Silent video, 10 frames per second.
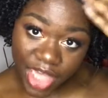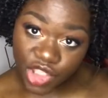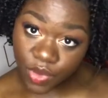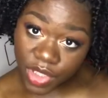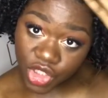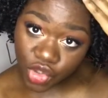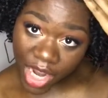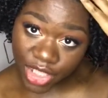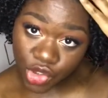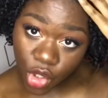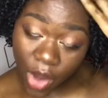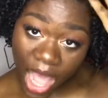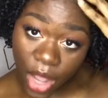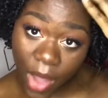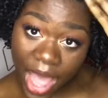I just want to let you guys know
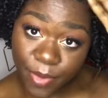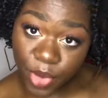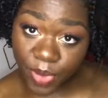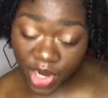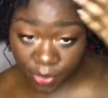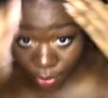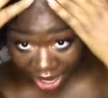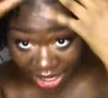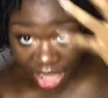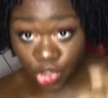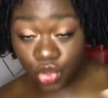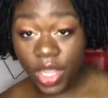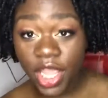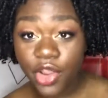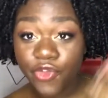how I prepared my natural
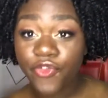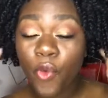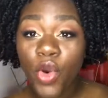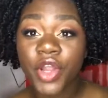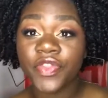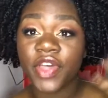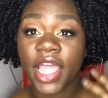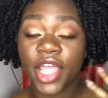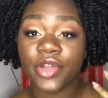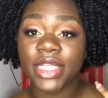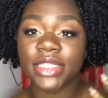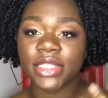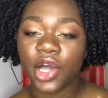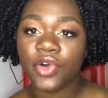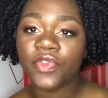hair for the hair
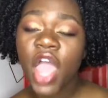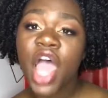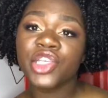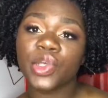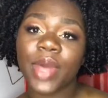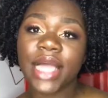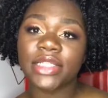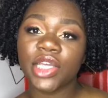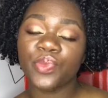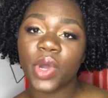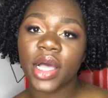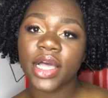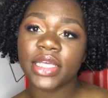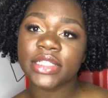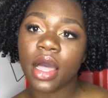itself. So what I did
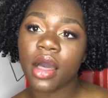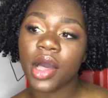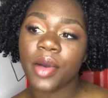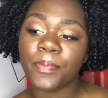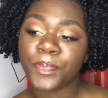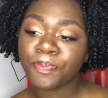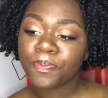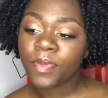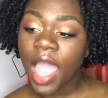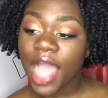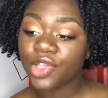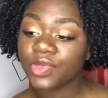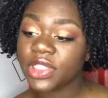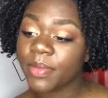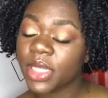was, I
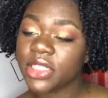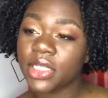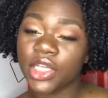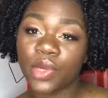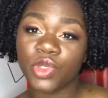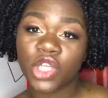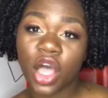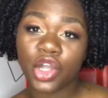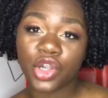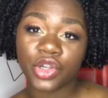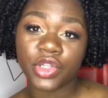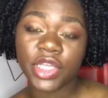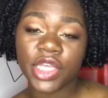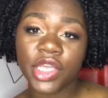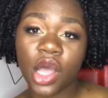used some of the Talia Wajah
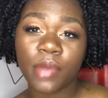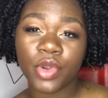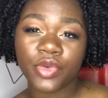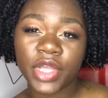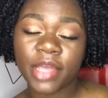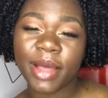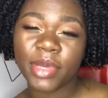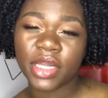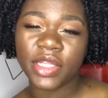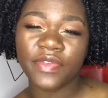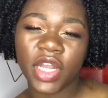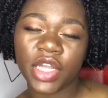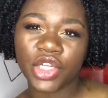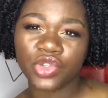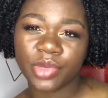curly cream. I'm gonna leave it
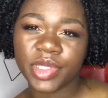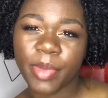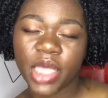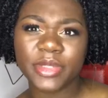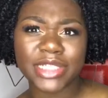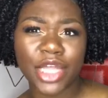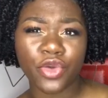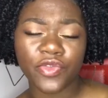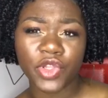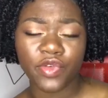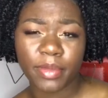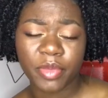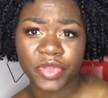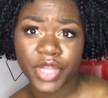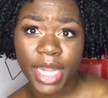in the description box because I don't fully
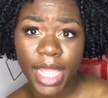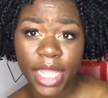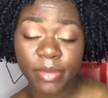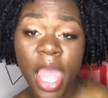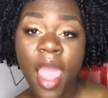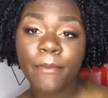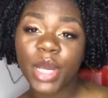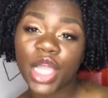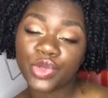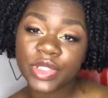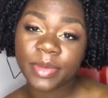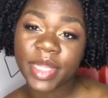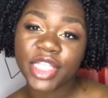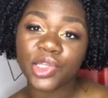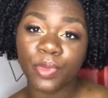remember the name, but I used some
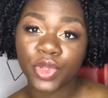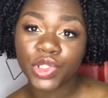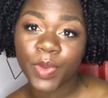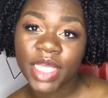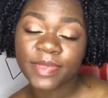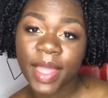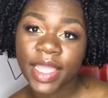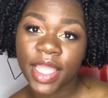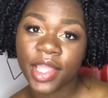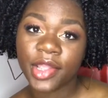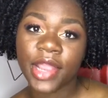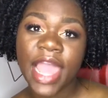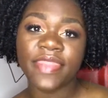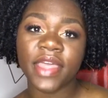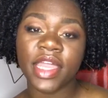of that to moisturize my hair,
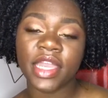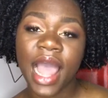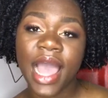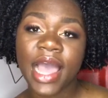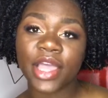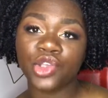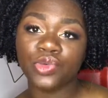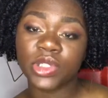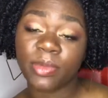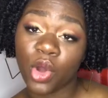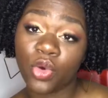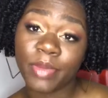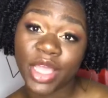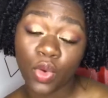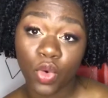and then I used some
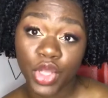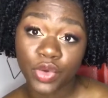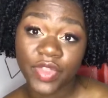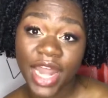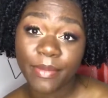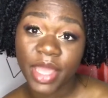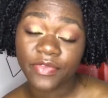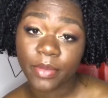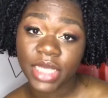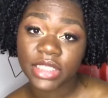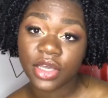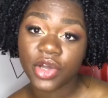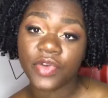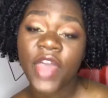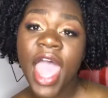homemade oil that I made for
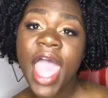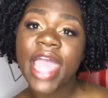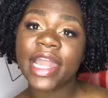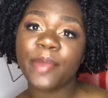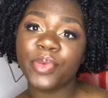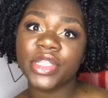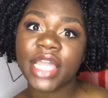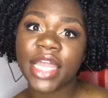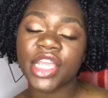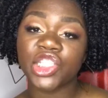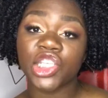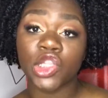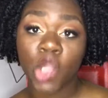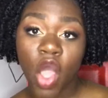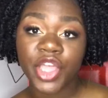myself, and I put that in to
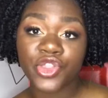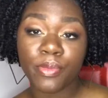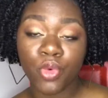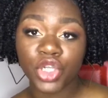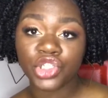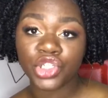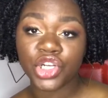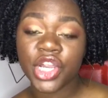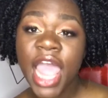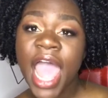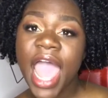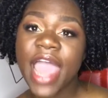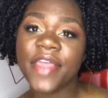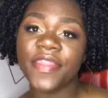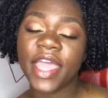lock in the moisture,
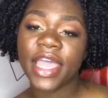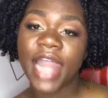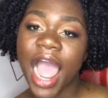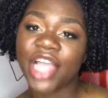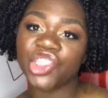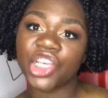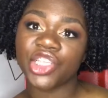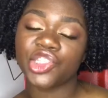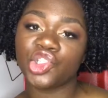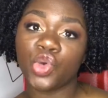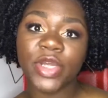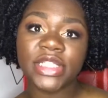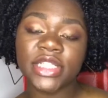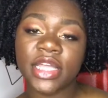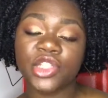and then I just
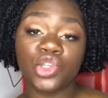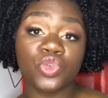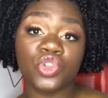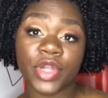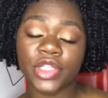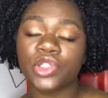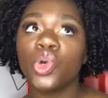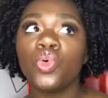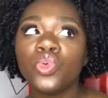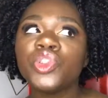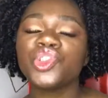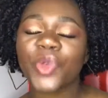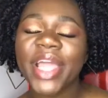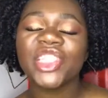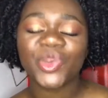twisted two
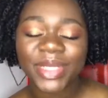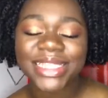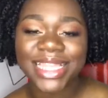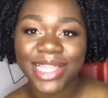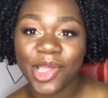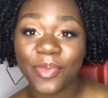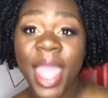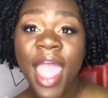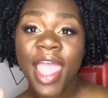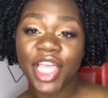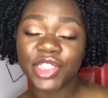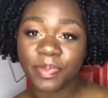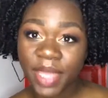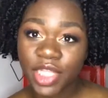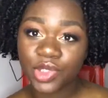strand twisted them into
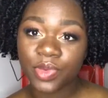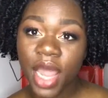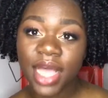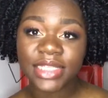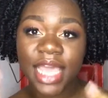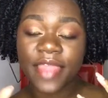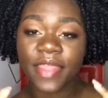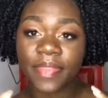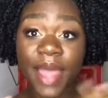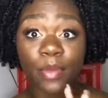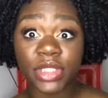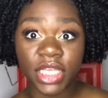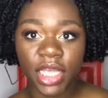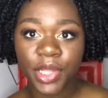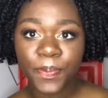bantu knots, and then that was
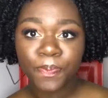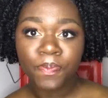it.